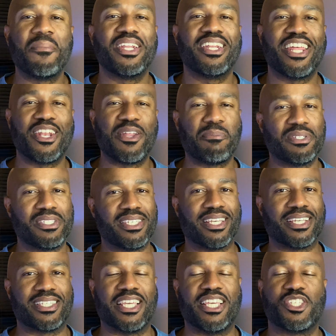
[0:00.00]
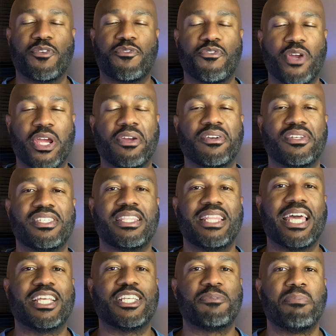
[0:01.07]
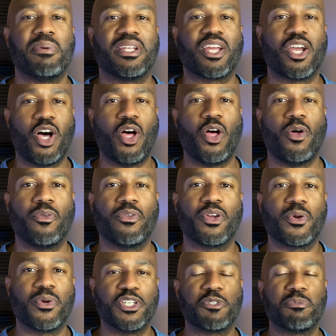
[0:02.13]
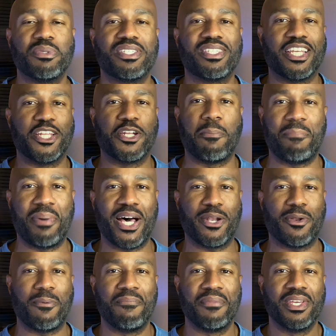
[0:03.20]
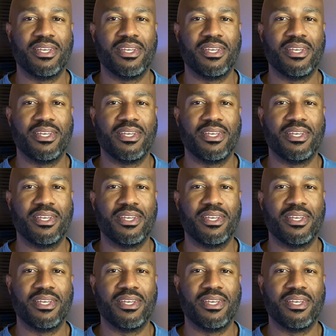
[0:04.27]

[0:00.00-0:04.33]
in at number 6 is a fragrance that has been called Christmas in a Bottle.